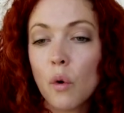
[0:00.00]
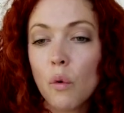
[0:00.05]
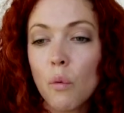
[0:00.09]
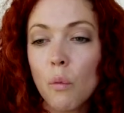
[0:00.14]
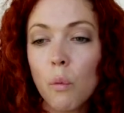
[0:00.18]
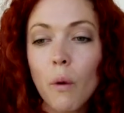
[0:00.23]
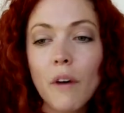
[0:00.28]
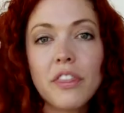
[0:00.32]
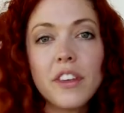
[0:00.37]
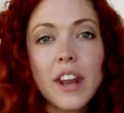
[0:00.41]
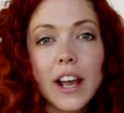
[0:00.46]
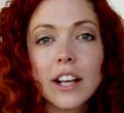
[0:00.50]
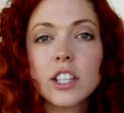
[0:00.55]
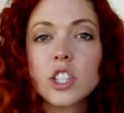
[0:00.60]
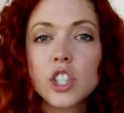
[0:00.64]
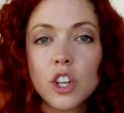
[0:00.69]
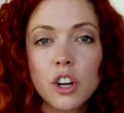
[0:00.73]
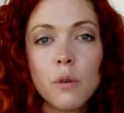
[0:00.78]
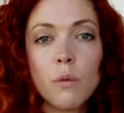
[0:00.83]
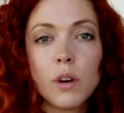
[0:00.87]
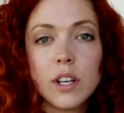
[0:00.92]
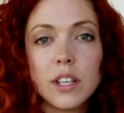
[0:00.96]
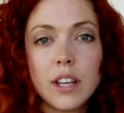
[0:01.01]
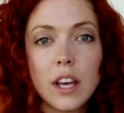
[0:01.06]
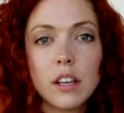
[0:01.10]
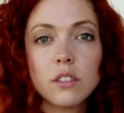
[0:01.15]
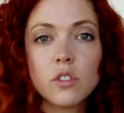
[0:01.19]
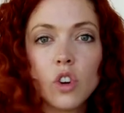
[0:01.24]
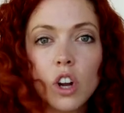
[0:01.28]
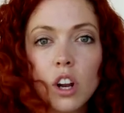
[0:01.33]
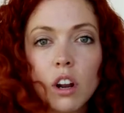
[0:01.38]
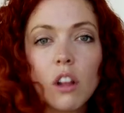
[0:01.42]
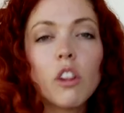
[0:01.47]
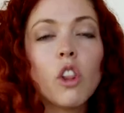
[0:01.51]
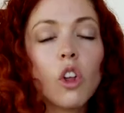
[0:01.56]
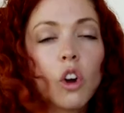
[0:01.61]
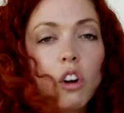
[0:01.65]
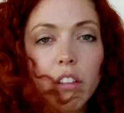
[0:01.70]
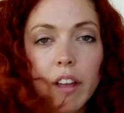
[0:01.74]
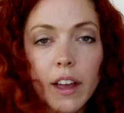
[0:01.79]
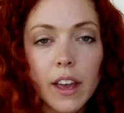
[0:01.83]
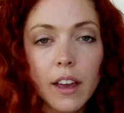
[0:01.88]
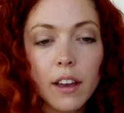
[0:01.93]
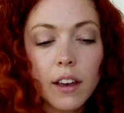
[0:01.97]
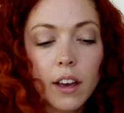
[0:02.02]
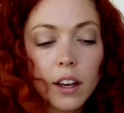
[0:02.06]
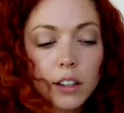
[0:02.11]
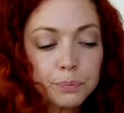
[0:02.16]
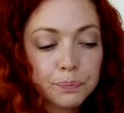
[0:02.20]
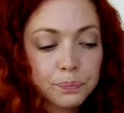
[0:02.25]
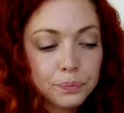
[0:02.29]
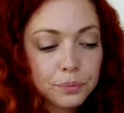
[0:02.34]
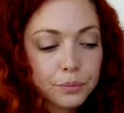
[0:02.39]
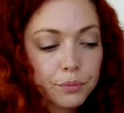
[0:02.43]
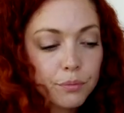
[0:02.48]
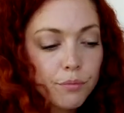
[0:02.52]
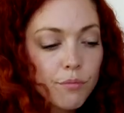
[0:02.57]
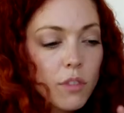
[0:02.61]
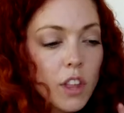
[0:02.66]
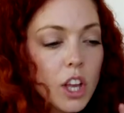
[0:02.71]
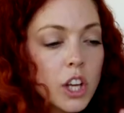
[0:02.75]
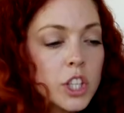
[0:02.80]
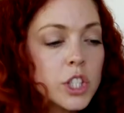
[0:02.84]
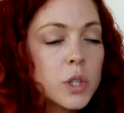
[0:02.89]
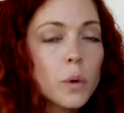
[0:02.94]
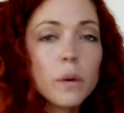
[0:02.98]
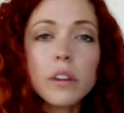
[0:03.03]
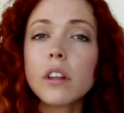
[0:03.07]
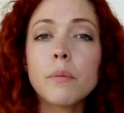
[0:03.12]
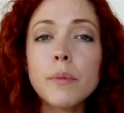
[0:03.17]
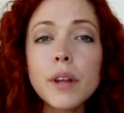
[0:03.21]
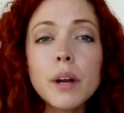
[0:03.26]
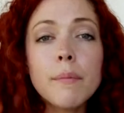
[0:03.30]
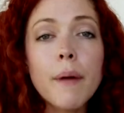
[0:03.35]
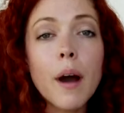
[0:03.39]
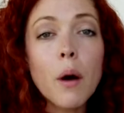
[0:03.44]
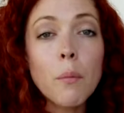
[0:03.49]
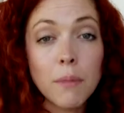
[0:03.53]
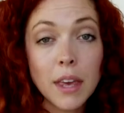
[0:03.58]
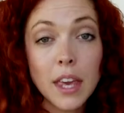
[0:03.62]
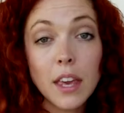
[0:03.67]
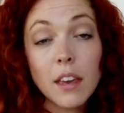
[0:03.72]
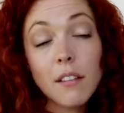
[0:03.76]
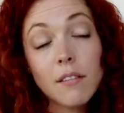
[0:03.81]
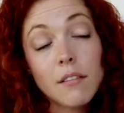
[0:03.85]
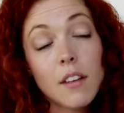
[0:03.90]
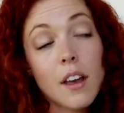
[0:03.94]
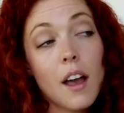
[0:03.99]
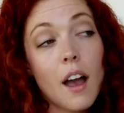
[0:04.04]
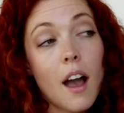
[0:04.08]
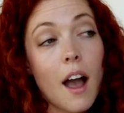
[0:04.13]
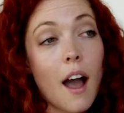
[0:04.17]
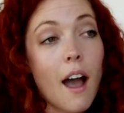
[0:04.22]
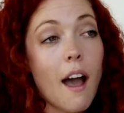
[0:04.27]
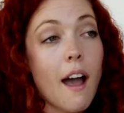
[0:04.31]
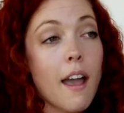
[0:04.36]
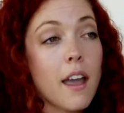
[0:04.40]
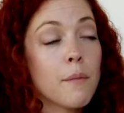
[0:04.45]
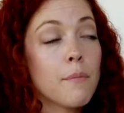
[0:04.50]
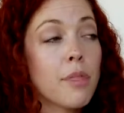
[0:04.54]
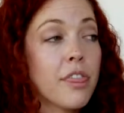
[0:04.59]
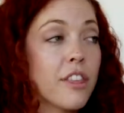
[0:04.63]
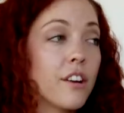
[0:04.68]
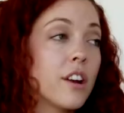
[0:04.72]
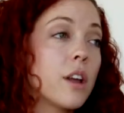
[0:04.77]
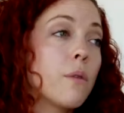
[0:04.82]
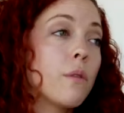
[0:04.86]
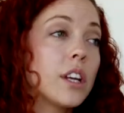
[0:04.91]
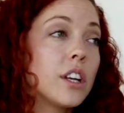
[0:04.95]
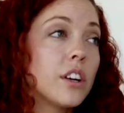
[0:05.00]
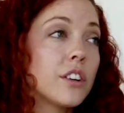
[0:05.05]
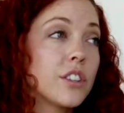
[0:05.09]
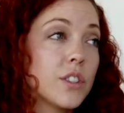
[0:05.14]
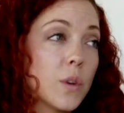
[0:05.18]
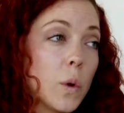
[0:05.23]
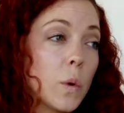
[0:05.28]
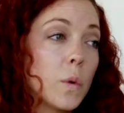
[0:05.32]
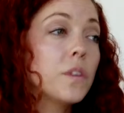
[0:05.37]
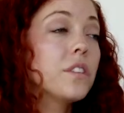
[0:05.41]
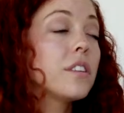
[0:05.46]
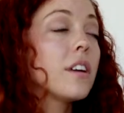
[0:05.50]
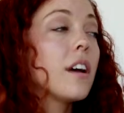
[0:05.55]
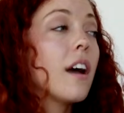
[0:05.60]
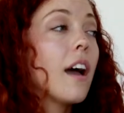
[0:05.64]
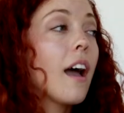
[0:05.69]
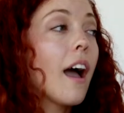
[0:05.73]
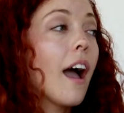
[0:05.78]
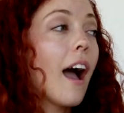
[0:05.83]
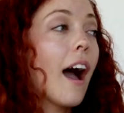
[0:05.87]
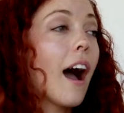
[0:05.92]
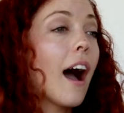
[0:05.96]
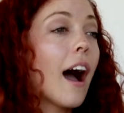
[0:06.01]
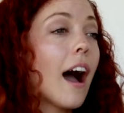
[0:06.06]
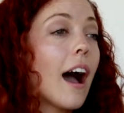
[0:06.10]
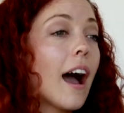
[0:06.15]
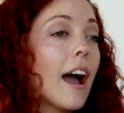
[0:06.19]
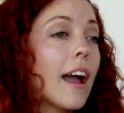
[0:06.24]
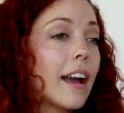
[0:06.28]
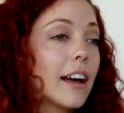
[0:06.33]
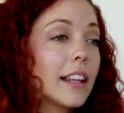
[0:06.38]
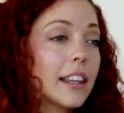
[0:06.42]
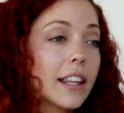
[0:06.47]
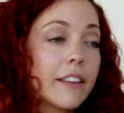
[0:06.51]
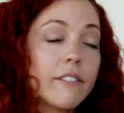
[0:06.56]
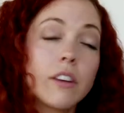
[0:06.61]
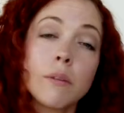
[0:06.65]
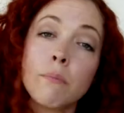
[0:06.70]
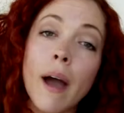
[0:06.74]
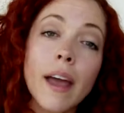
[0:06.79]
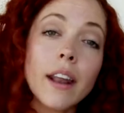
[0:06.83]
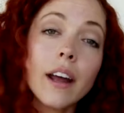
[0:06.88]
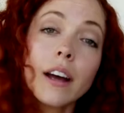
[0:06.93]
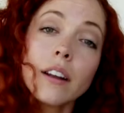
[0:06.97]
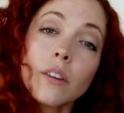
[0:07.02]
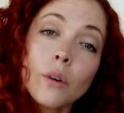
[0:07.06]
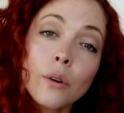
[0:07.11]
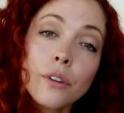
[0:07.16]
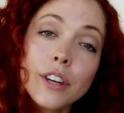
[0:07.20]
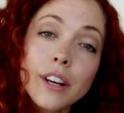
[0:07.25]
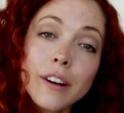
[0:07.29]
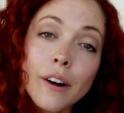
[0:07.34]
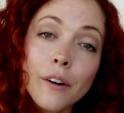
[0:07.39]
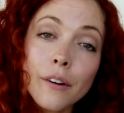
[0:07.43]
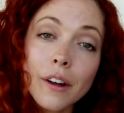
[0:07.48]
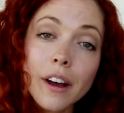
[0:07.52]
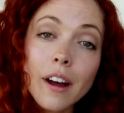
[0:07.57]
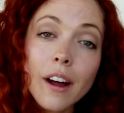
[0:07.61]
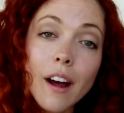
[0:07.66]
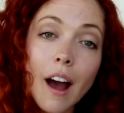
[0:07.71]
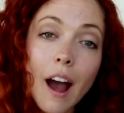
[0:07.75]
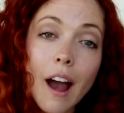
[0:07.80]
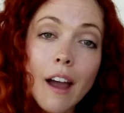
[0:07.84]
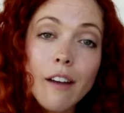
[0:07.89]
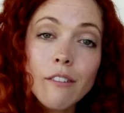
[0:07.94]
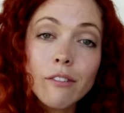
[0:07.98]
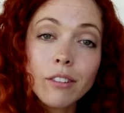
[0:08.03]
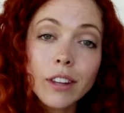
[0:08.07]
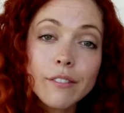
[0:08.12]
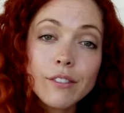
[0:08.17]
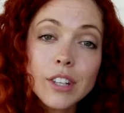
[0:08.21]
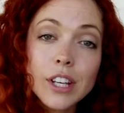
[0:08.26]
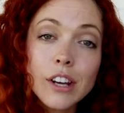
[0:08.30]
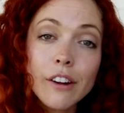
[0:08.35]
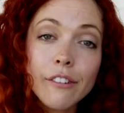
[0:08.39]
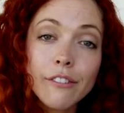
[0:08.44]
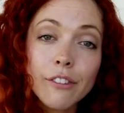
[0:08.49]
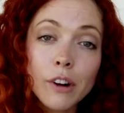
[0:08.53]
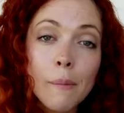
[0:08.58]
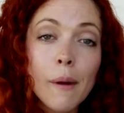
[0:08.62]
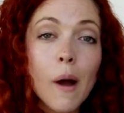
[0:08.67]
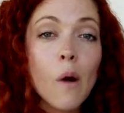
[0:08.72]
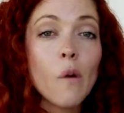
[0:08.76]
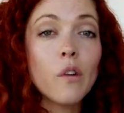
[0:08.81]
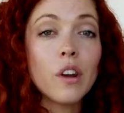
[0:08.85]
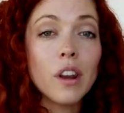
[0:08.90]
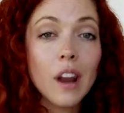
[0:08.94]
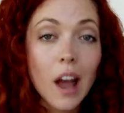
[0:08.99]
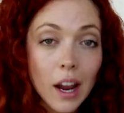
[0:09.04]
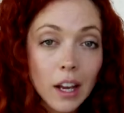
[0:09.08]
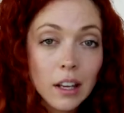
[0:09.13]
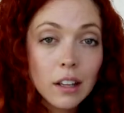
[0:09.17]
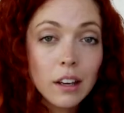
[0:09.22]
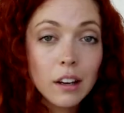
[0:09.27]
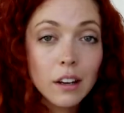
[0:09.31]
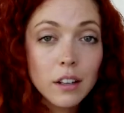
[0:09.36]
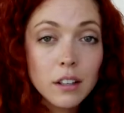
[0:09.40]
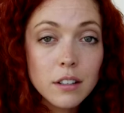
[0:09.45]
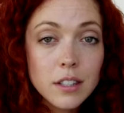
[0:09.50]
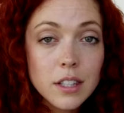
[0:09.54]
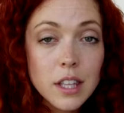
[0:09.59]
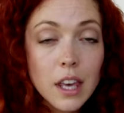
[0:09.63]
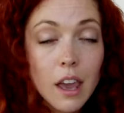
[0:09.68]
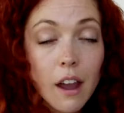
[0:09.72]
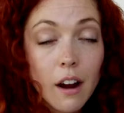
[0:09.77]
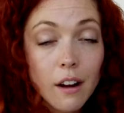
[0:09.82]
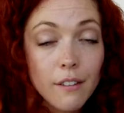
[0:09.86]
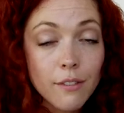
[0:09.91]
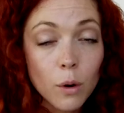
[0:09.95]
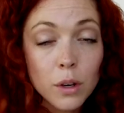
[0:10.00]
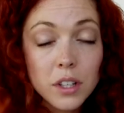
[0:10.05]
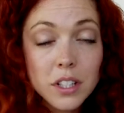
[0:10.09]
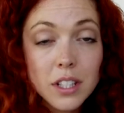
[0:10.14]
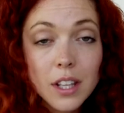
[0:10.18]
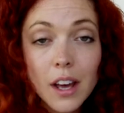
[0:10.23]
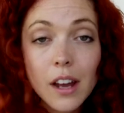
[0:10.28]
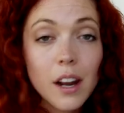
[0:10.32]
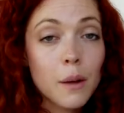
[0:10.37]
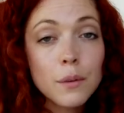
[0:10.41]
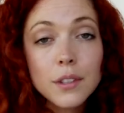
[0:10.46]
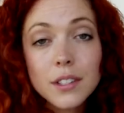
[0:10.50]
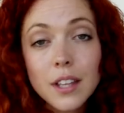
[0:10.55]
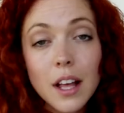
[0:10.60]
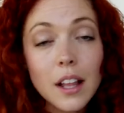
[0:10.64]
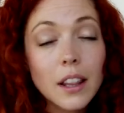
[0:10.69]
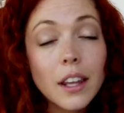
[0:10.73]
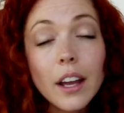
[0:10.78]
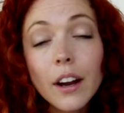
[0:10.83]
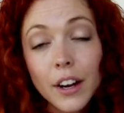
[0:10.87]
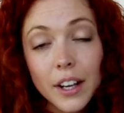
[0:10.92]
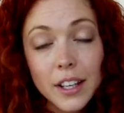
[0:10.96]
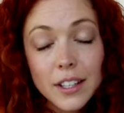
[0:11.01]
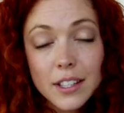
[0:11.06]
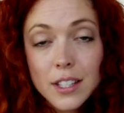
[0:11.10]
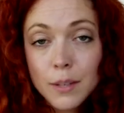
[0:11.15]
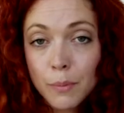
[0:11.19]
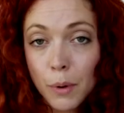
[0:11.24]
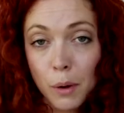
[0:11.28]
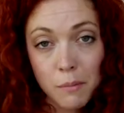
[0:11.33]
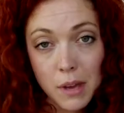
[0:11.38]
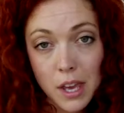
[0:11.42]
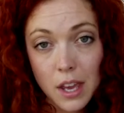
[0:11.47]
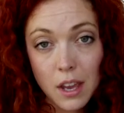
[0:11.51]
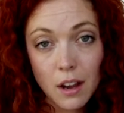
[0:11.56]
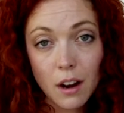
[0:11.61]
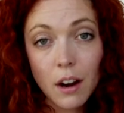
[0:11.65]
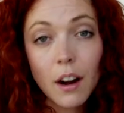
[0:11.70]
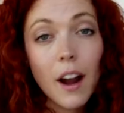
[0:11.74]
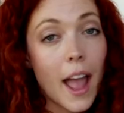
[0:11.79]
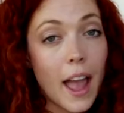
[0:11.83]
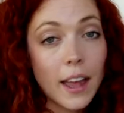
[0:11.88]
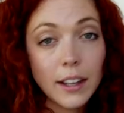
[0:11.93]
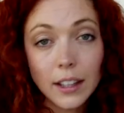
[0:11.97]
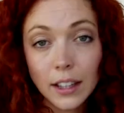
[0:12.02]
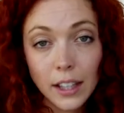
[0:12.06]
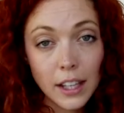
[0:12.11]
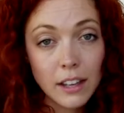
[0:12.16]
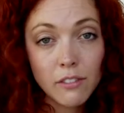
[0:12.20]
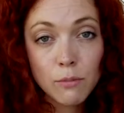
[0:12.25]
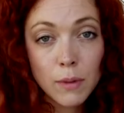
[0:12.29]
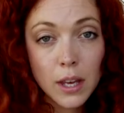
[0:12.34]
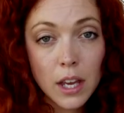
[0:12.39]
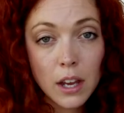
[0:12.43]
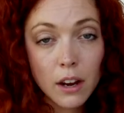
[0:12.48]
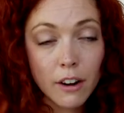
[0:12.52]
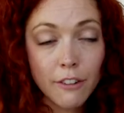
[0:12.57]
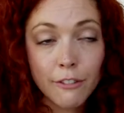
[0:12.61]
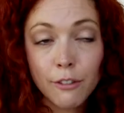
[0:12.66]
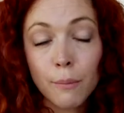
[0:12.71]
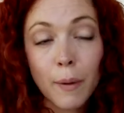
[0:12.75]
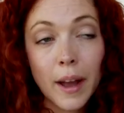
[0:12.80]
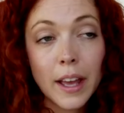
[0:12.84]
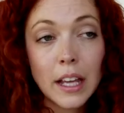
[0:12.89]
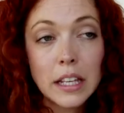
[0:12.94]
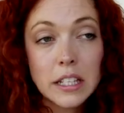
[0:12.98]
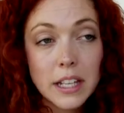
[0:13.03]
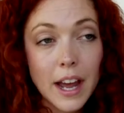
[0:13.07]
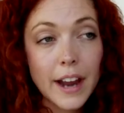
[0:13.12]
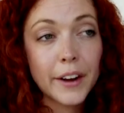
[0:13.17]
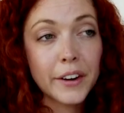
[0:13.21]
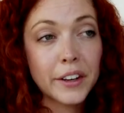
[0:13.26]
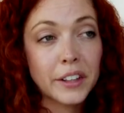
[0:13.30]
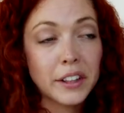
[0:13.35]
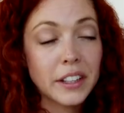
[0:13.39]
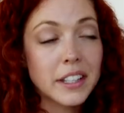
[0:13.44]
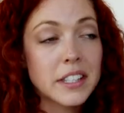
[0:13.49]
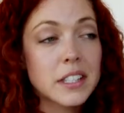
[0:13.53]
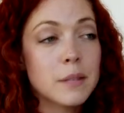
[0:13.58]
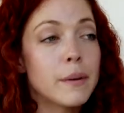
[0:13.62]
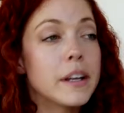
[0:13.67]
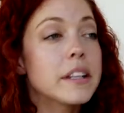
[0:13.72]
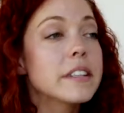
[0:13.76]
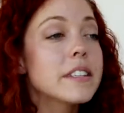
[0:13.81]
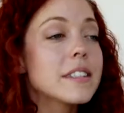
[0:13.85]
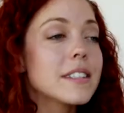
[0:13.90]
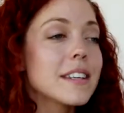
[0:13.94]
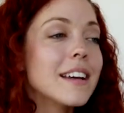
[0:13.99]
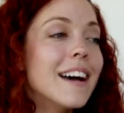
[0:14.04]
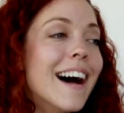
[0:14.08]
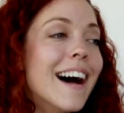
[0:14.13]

what the next 31 days are gonna look like. So a little bit about me. I am 31 years old. I live in Minot, North Dakota. I've lived here for about 9 years. The Air Force thought it was hilarious to put me here and leave me here for my entire enlistment.